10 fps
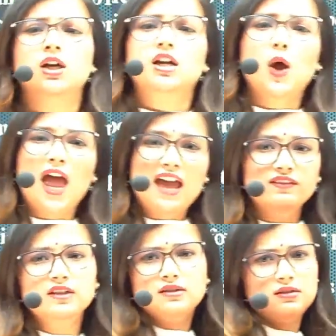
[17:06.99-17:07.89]
Now,
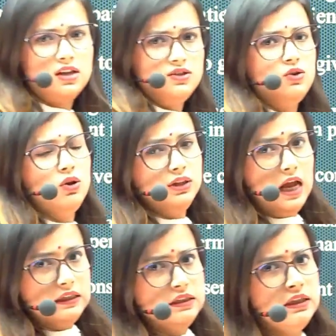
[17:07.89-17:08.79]
having discussed all
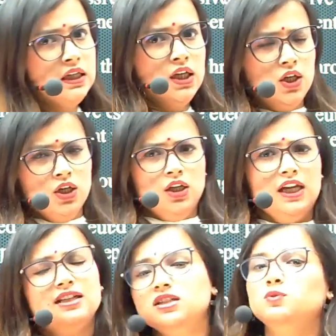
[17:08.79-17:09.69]
that,
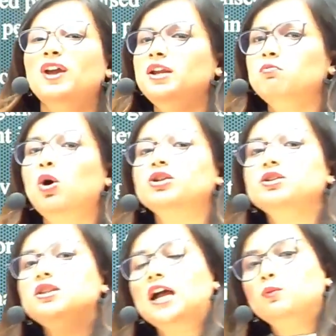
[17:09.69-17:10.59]
it is very
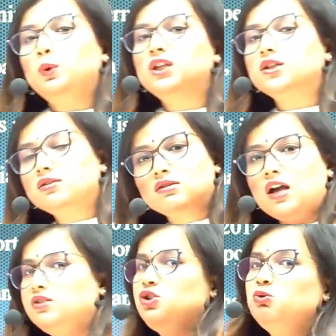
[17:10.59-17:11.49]
important that we
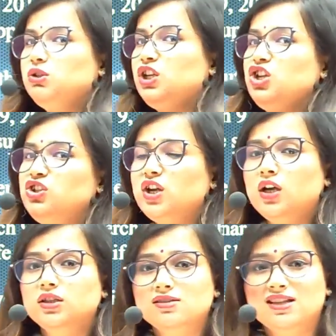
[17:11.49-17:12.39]
discuss
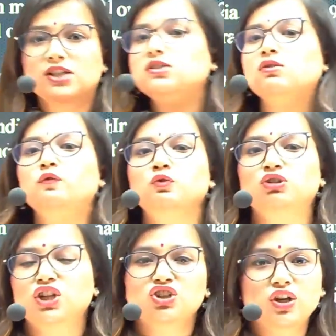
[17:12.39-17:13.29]
euthanasia, the status of
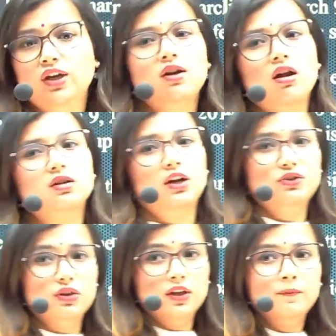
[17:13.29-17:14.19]
euthanasia in our
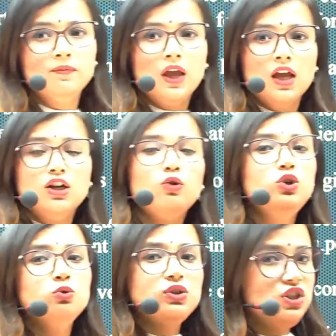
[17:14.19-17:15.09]
country. Now,
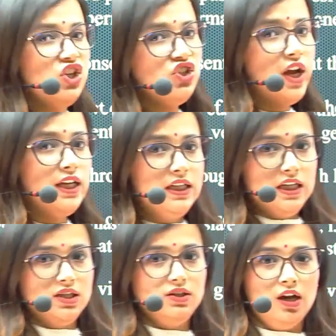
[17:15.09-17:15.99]
euthanasia in
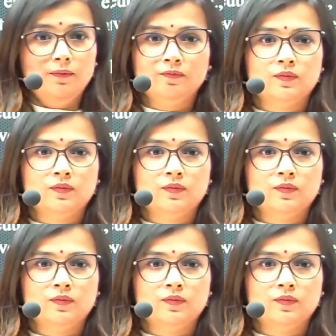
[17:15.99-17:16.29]
India.